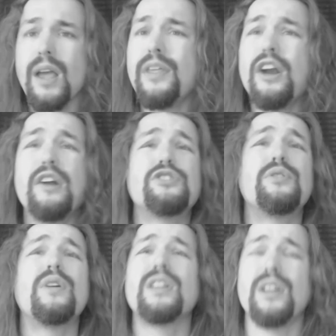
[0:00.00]
There are
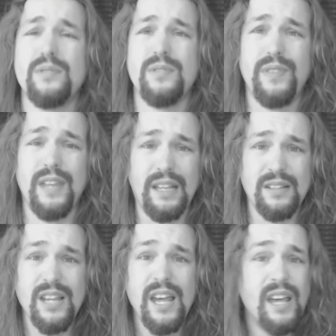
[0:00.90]
truckloads of
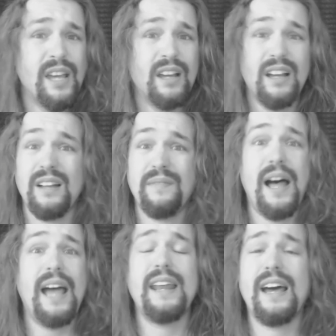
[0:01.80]
things um,
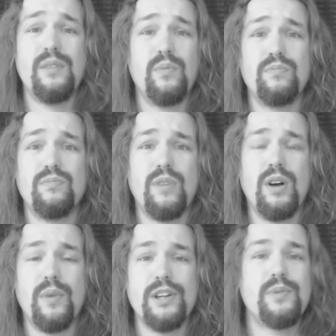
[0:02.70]
iodine
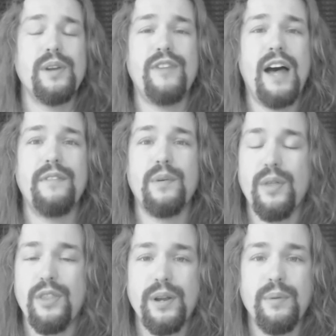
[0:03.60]
uh, 125 and
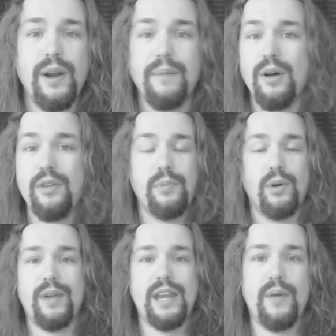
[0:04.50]
131 are both
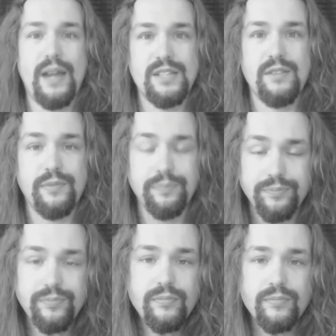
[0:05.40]
more radioactive
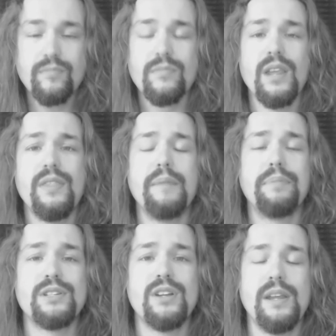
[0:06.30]
than
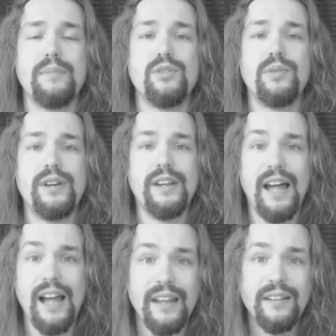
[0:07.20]
plutonium
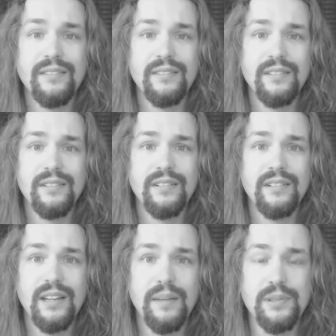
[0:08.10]
239.
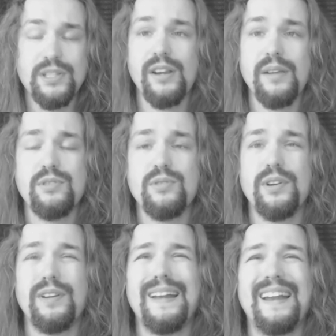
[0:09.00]
And plutonium
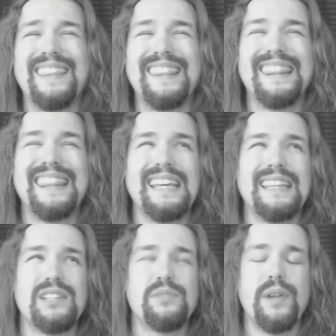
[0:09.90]
239, I think
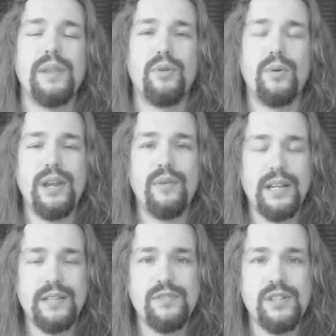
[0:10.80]
that's one of the more
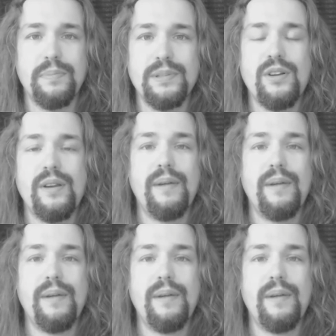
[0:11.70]
radioactive of the plutonium.